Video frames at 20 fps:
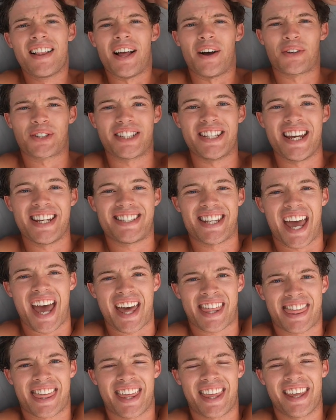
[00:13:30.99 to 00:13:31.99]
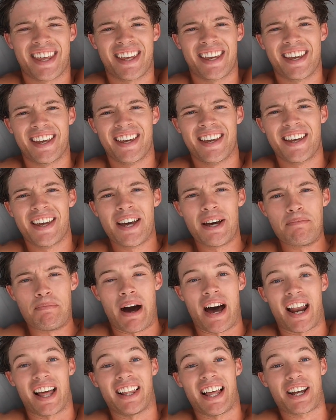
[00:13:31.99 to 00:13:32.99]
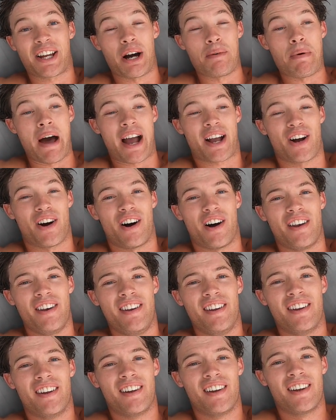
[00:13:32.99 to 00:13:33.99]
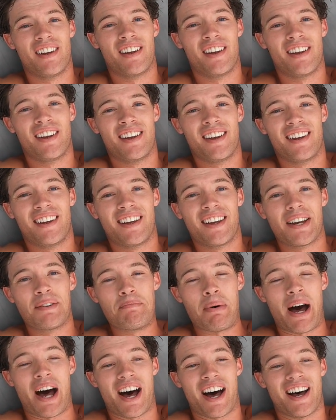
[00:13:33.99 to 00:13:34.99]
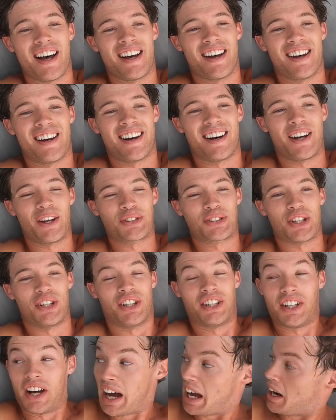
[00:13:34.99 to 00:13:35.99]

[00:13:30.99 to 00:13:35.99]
That was near death. But I like got back on, but I also nearly